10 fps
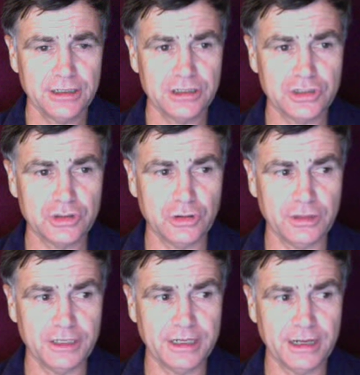
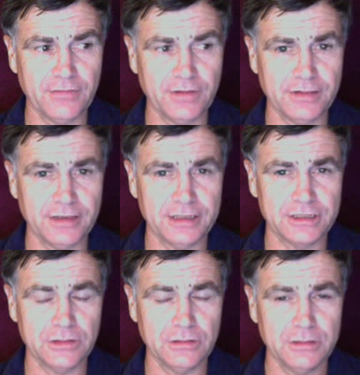controlling everything.
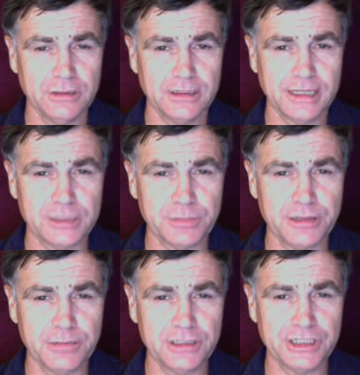So that's
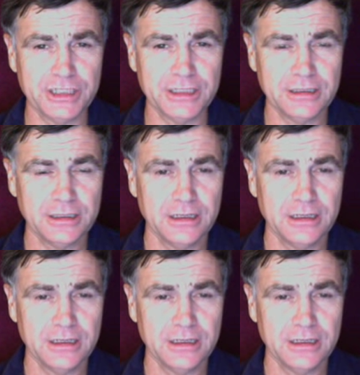pretty much it.